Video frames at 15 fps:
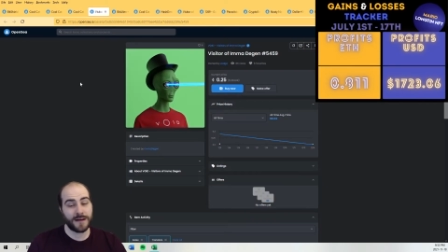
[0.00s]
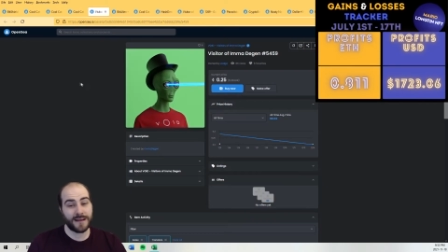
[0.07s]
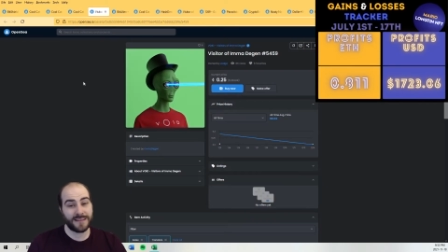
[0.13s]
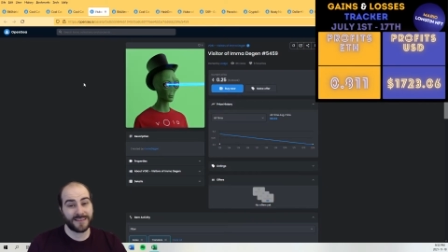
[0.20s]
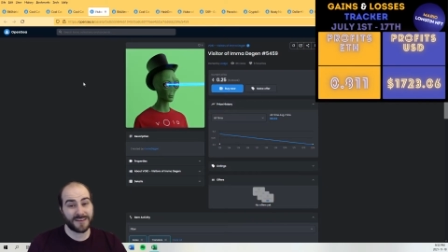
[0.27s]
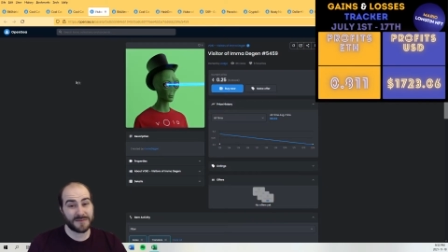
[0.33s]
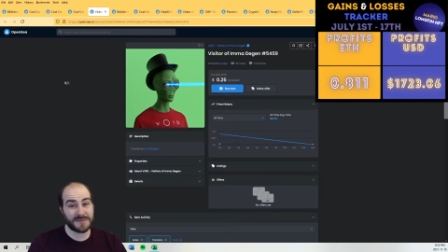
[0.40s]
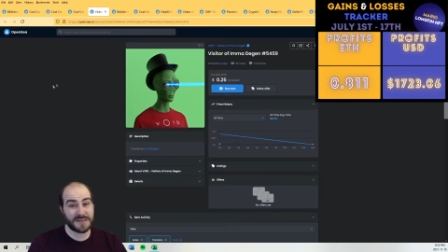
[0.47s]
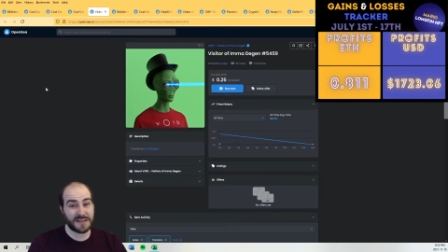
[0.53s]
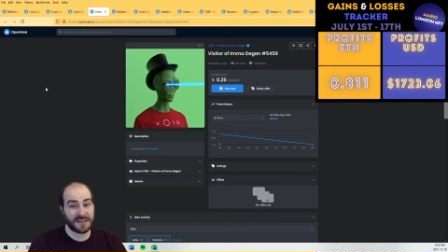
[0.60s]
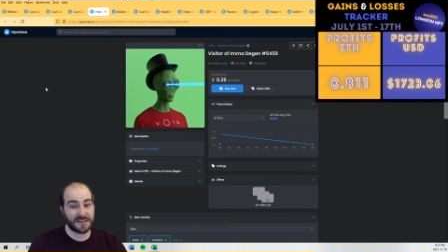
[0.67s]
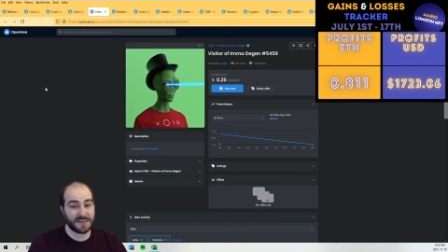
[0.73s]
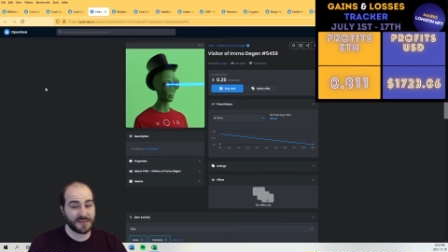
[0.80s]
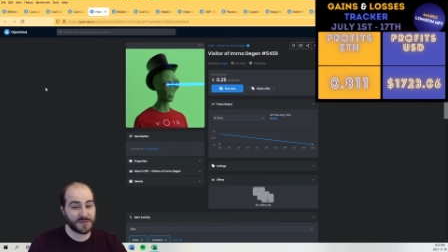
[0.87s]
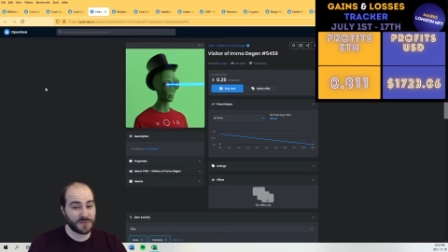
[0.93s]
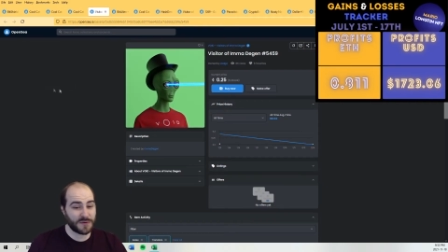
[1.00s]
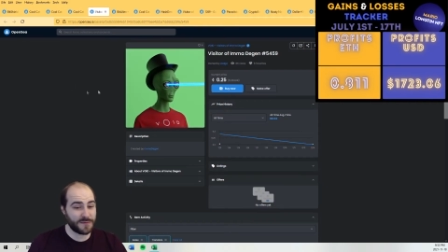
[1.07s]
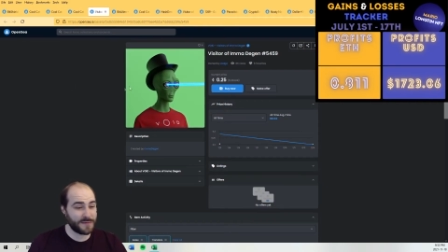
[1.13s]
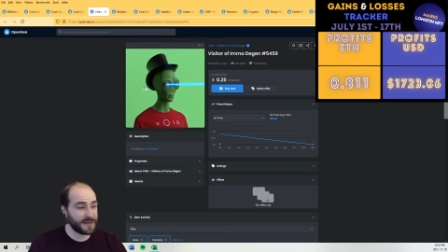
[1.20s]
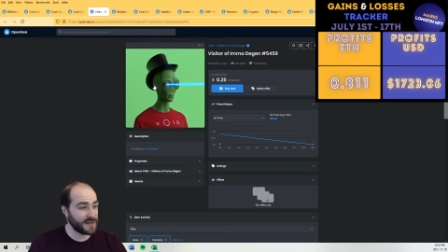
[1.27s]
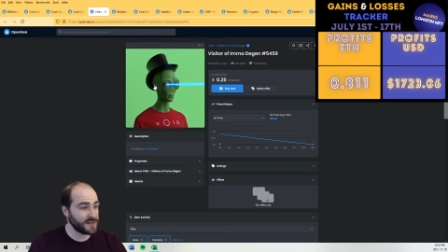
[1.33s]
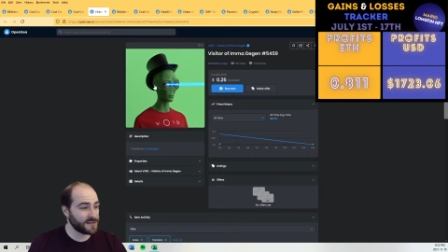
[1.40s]
up selling this one
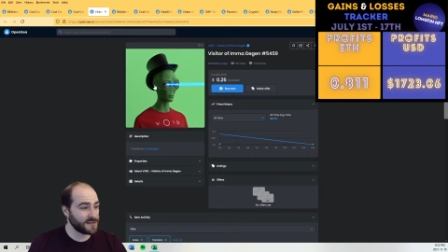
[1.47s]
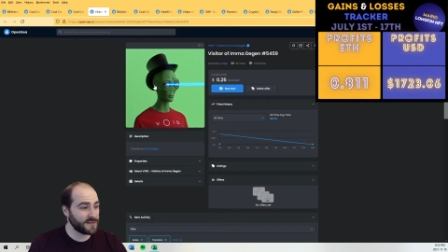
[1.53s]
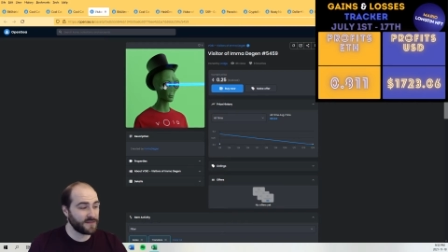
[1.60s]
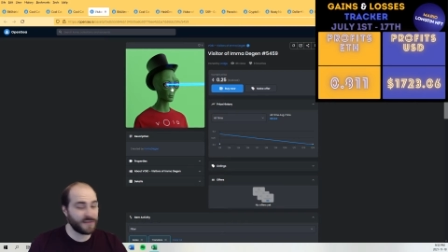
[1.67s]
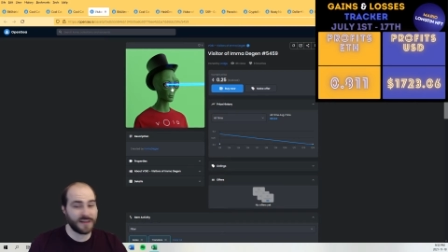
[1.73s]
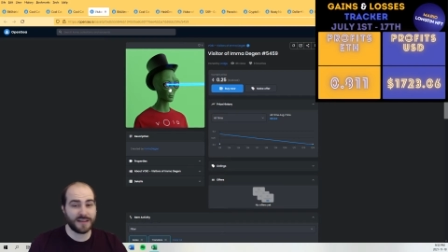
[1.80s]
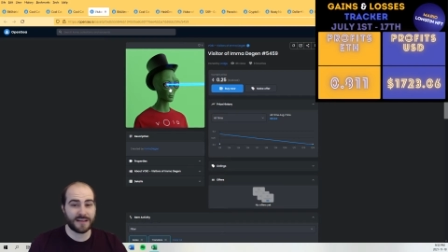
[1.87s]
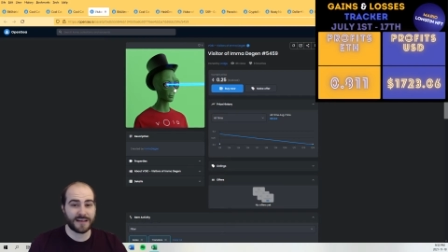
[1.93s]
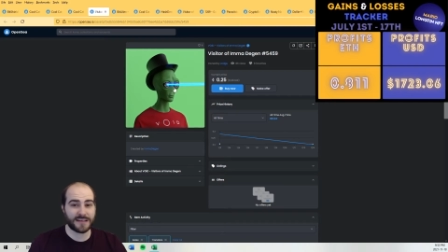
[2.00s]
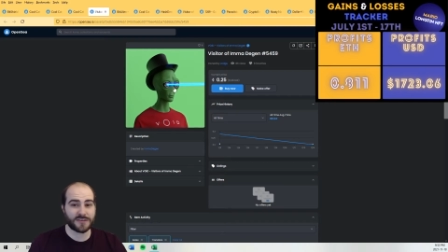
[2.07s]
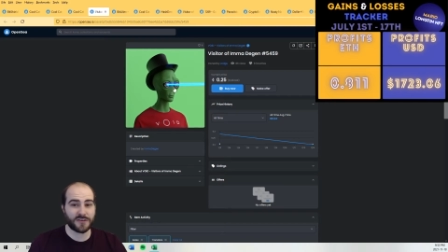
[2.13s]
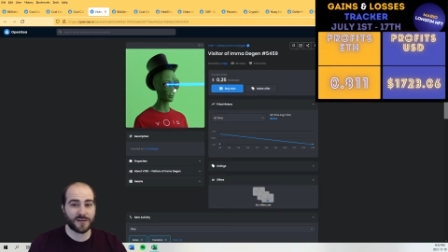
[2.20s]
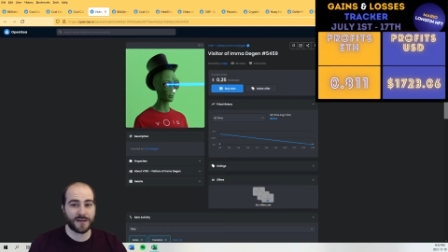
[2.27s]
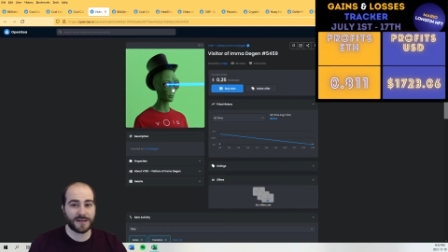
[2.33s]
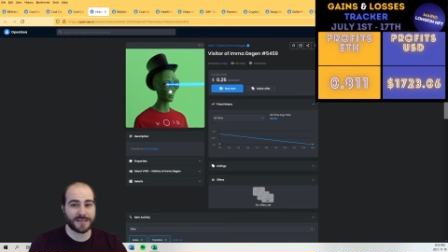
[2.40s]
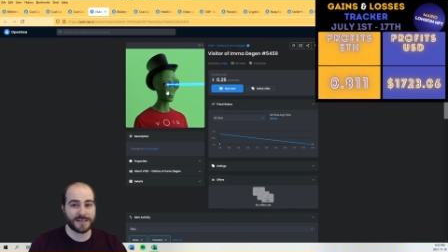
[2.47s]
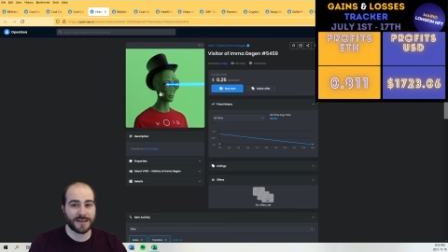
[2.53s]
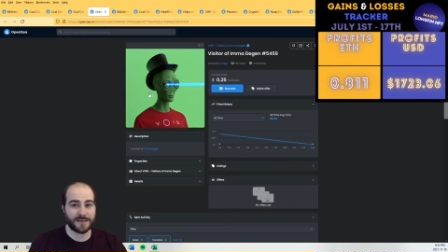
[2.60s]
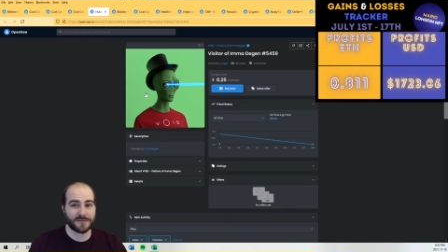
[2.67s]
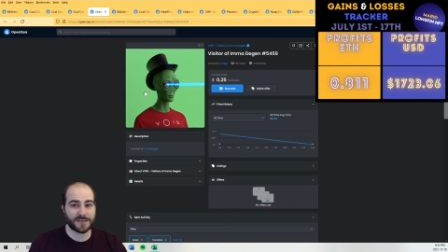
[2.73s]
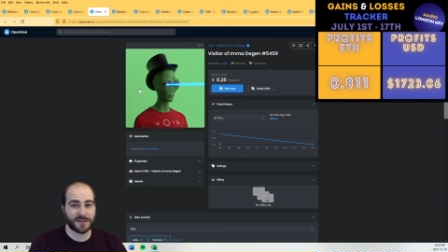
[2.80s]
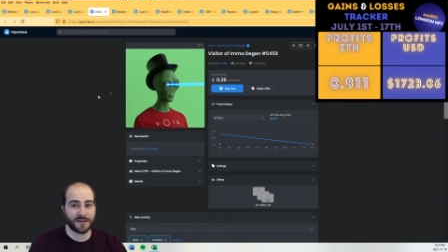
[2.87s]
because of the laser eyes, and I
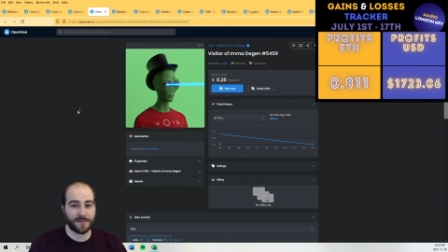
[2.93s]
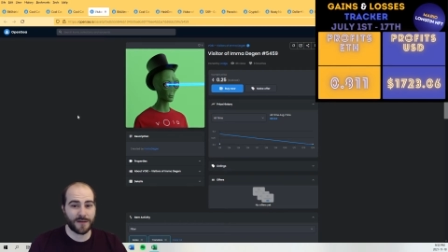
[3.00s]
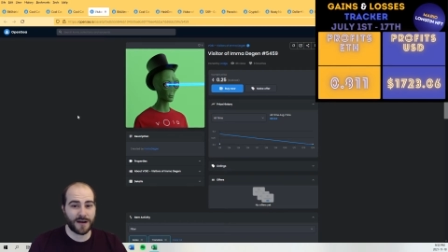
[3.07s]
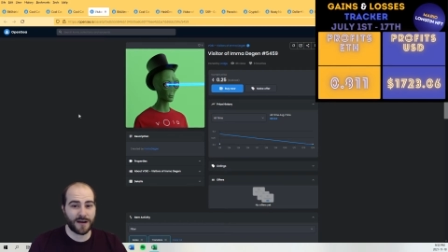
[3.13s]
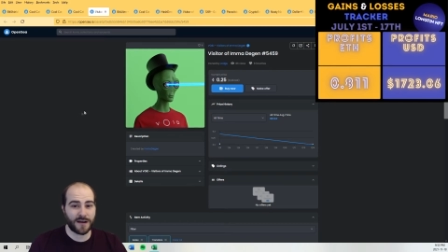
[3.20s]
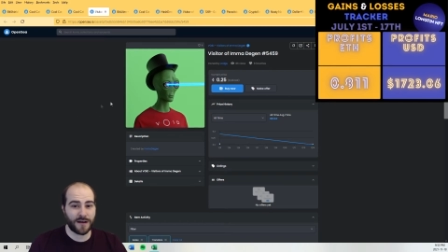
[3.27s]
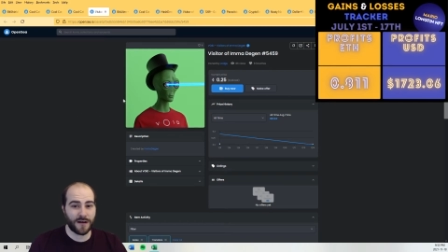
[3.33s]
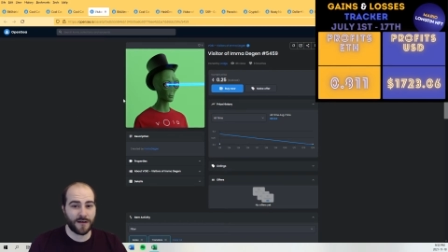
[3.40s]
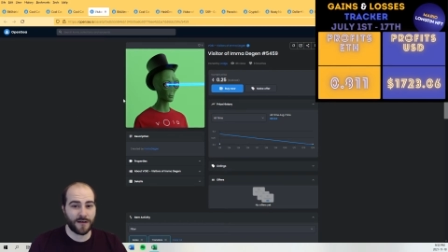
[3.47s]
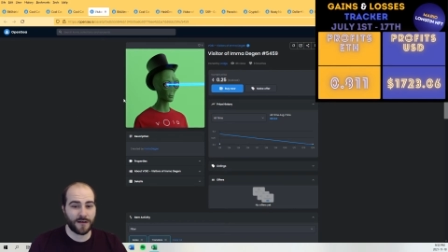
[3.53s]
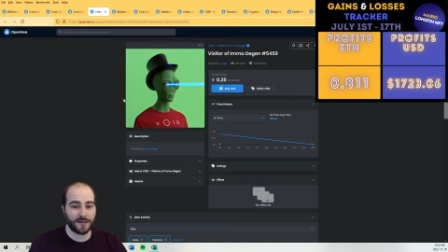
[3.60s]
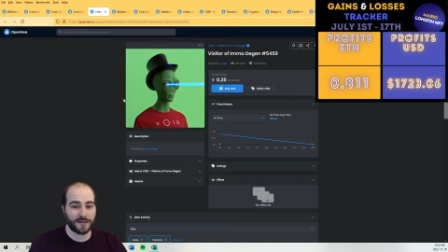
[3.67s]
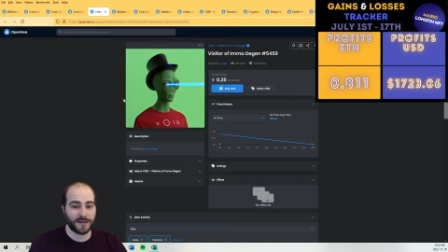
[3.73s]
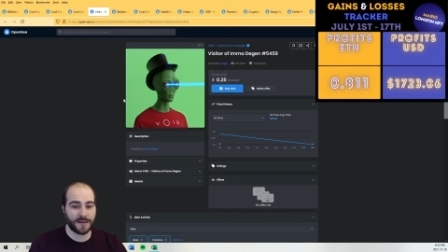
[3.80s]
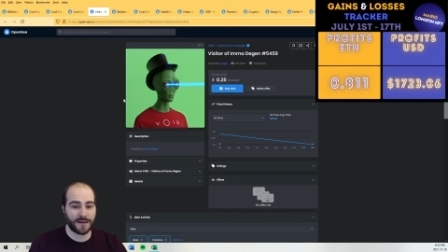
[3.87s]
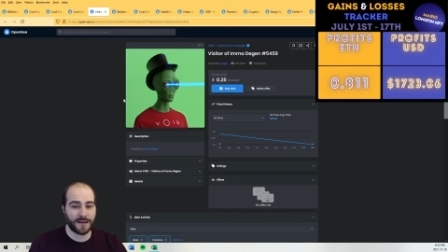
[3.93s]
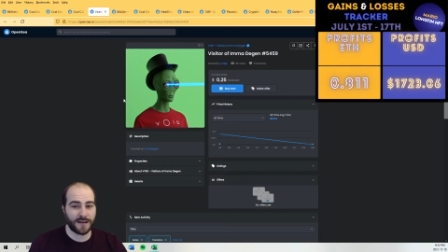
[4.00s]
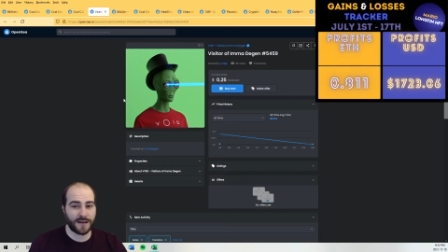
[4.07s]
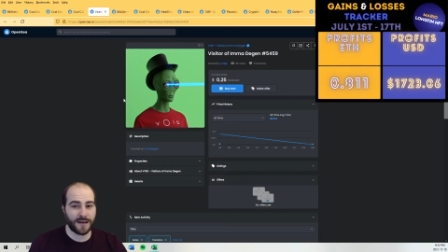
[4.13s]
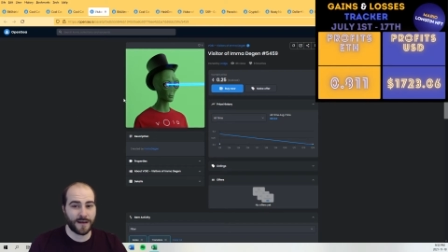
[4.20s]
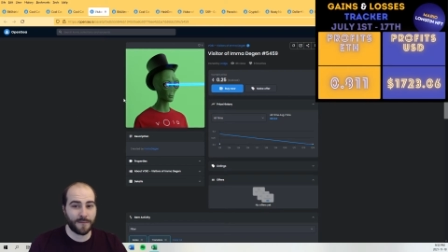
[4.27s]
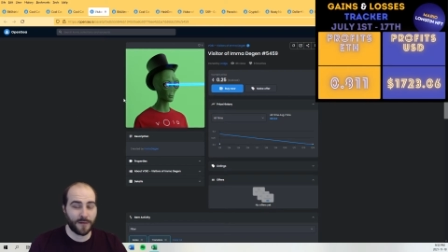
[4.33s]
was gonna buy it up, and then
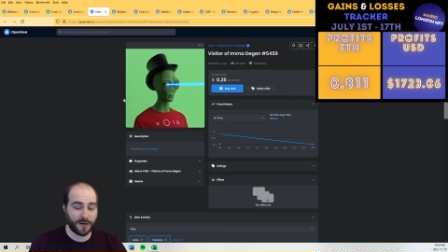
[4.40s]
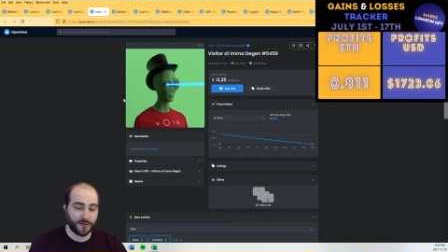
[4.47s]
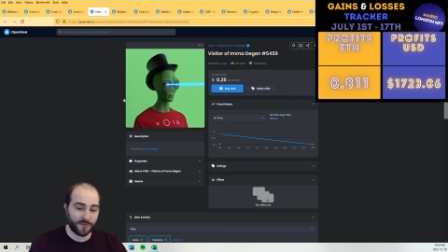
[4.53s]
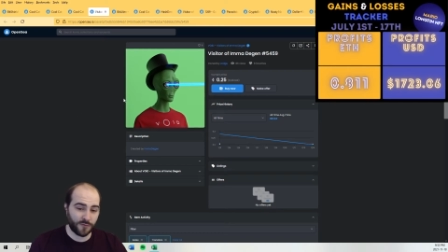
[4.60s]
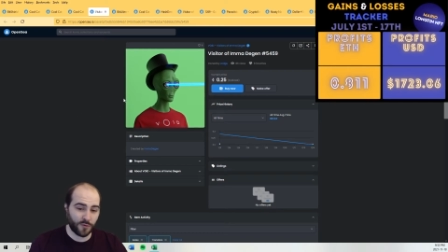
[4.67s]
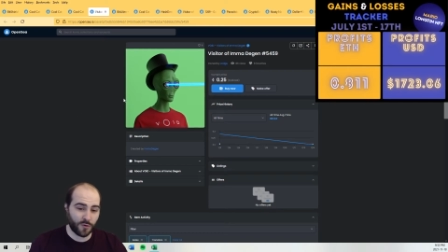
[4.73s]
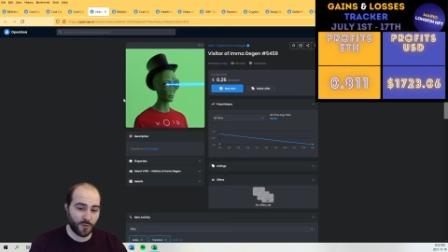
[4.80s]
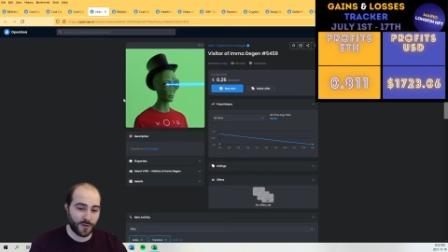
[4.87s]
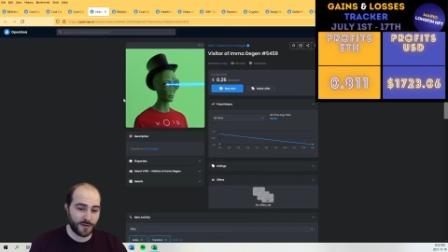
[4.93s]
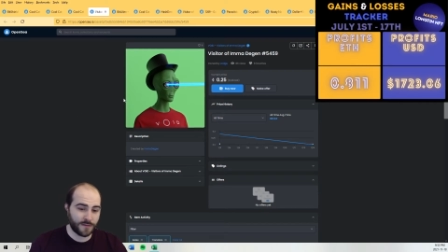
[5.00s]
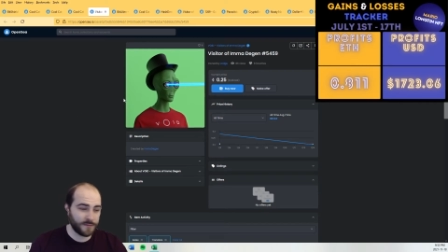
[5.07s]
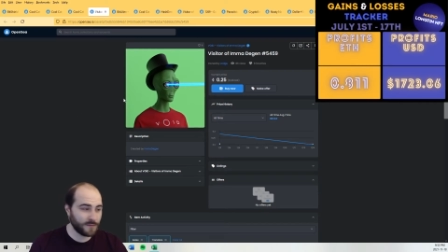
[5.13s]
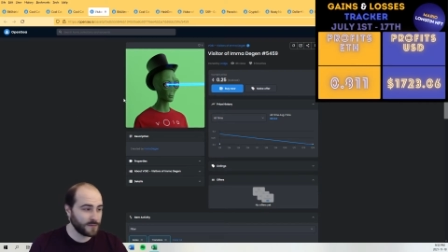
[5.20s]
I bought a floor one.